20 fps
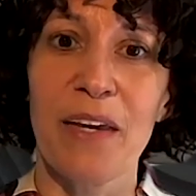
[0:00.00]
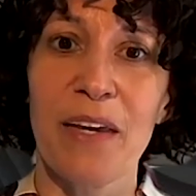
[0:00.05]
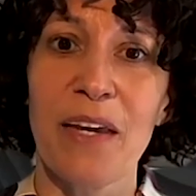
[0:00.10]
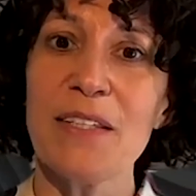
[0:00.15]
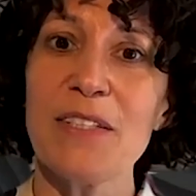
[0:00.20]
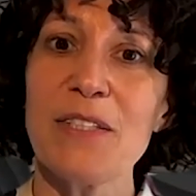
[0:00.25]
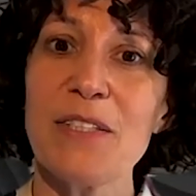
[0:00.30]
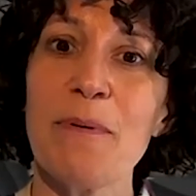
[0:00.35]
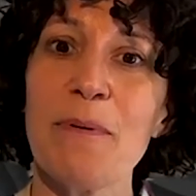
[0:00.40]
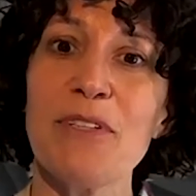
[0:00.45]

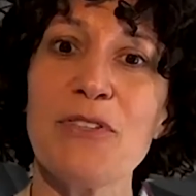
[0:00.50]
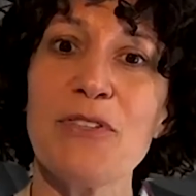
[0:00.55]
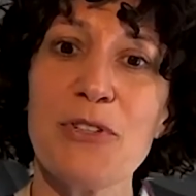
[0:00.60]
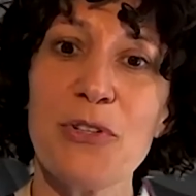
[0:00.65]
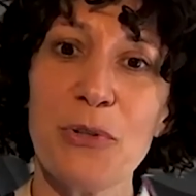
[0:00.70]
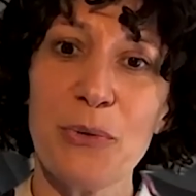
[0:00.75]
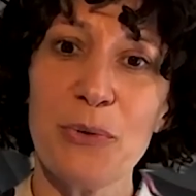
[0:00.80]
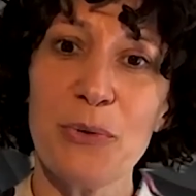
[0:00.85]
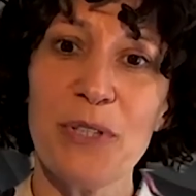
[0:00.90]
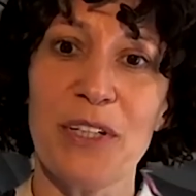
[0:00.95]
It's been
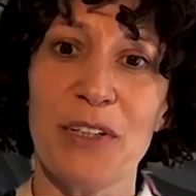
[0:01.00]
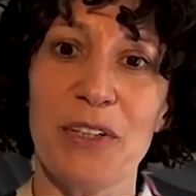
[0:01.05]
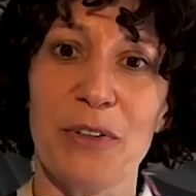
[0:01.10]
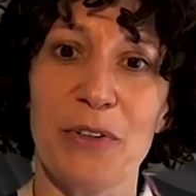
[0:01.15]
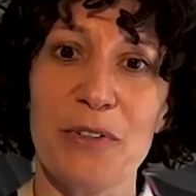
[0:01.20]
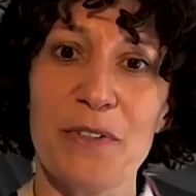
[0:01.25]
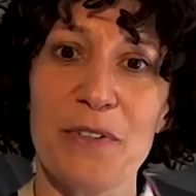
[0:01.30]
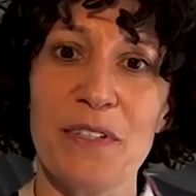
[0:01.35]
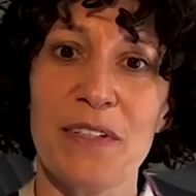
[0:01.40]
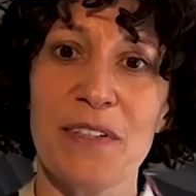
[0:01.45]
2
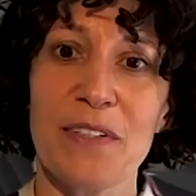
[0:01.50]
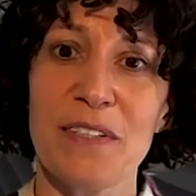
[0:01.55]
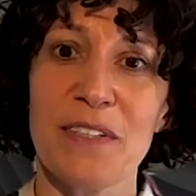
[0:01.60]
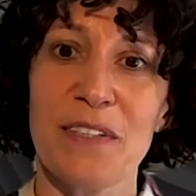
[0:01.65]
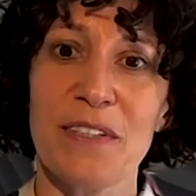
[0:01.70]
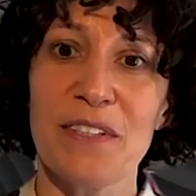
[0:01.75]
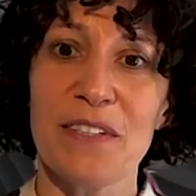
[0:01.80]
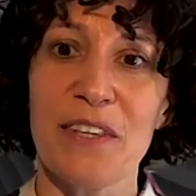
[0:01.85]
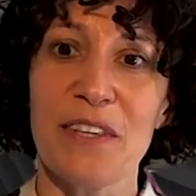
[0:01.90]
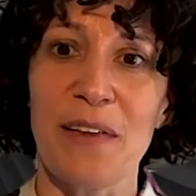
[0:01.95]
years
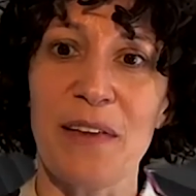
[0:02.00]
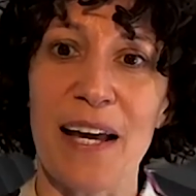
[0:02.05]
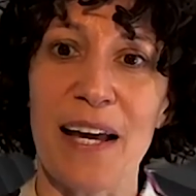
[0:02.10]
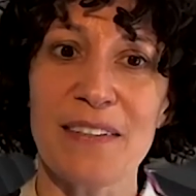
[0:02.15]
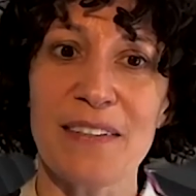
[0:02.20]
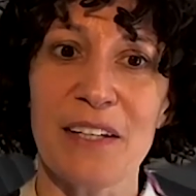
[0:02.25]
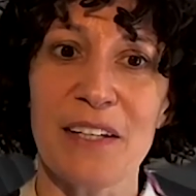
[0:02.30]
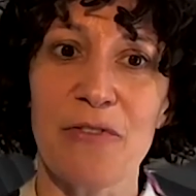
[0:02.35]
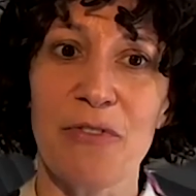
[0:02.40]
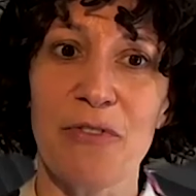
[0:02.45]
since the
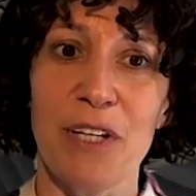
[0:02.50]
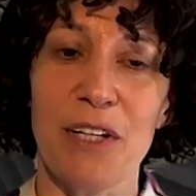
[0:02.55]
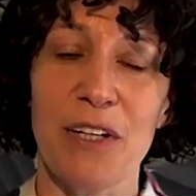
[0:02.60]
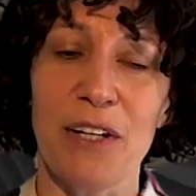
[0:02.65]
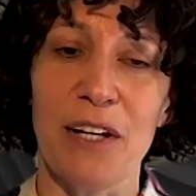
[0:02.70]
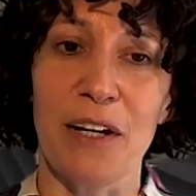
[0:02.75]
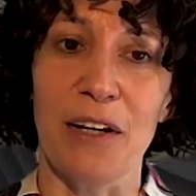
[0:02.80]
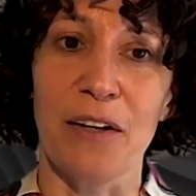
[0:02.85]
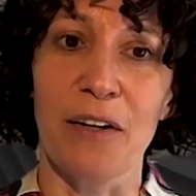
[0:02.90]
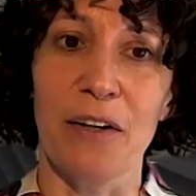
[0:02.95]
last
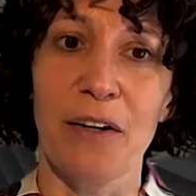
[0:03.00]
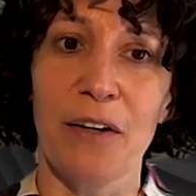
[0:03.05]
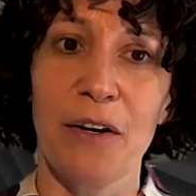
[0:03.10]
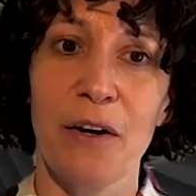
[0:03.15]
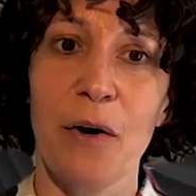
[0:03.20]
convening,